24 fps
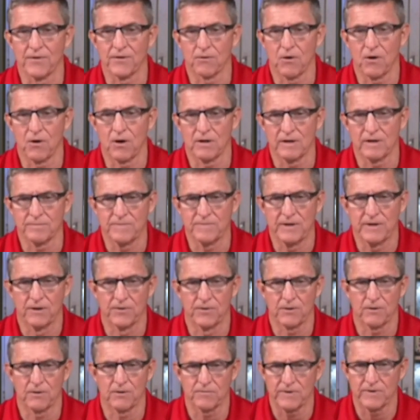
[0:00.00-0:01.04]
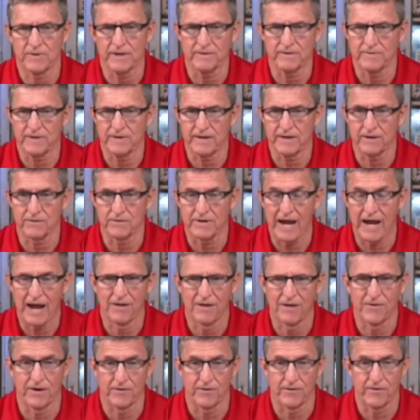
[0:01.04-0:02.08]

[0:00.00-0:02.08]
They're all, you know, they are down there,